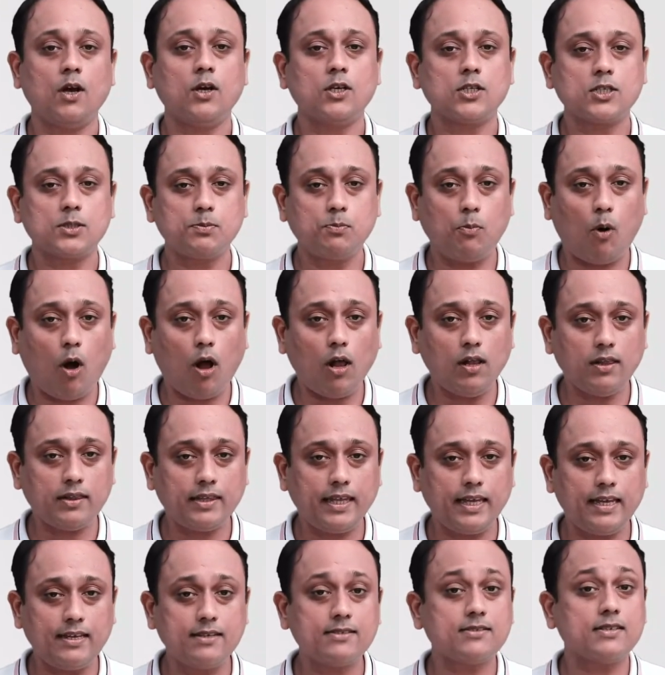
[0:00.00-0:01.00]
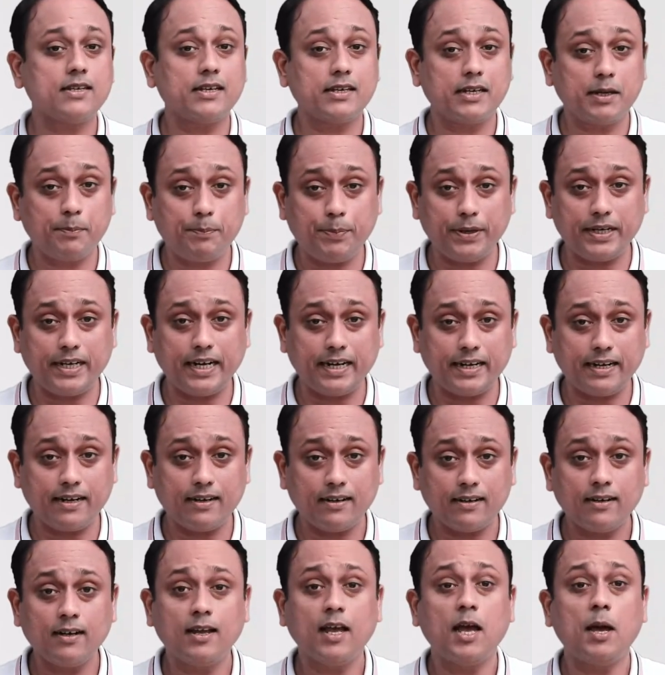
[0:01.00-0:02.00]
Small things
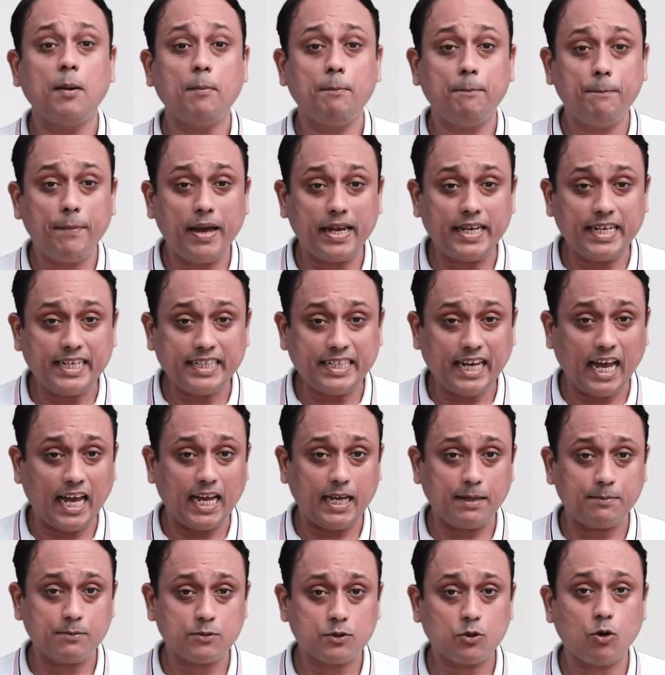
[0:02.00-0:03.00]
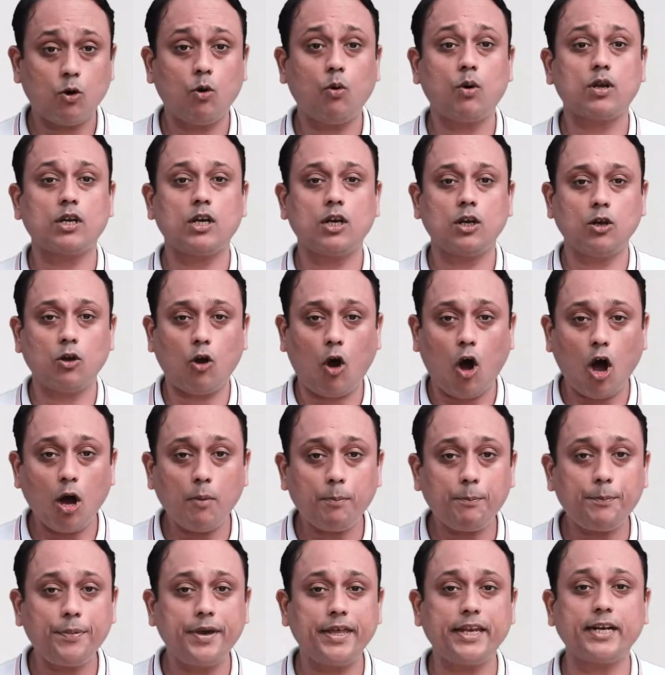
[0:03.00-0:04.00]
repeated many times over a
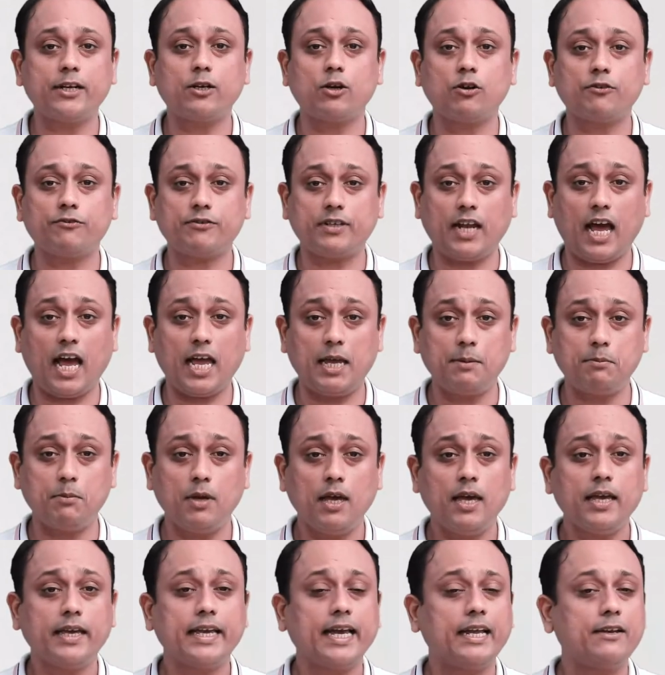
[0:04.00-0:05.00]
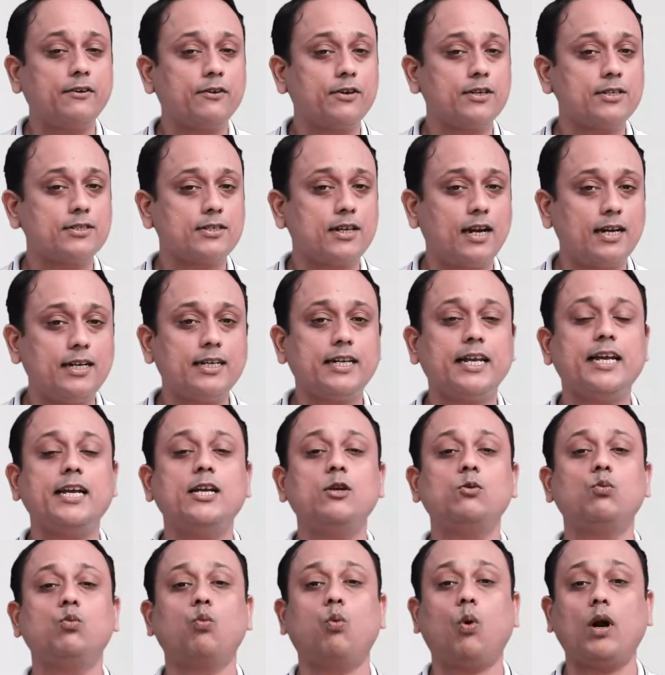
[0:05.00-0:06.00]
long period of time can result
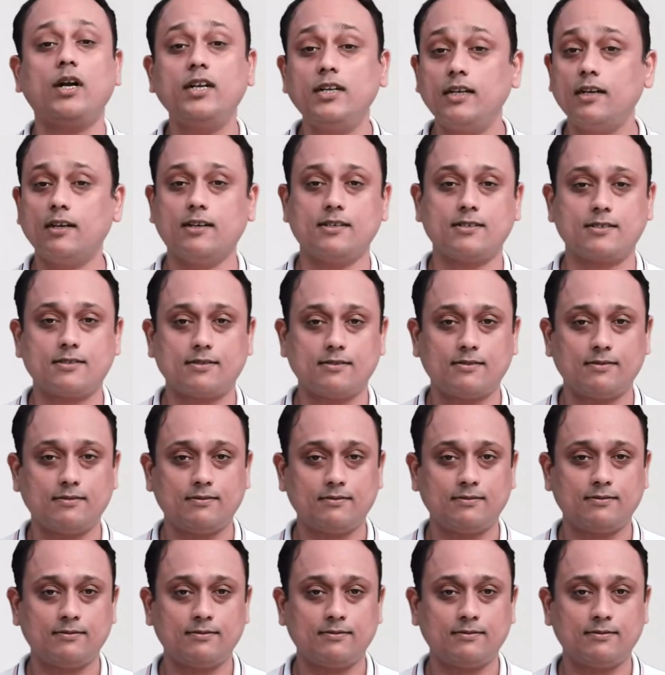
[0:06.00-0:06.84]
in wonders.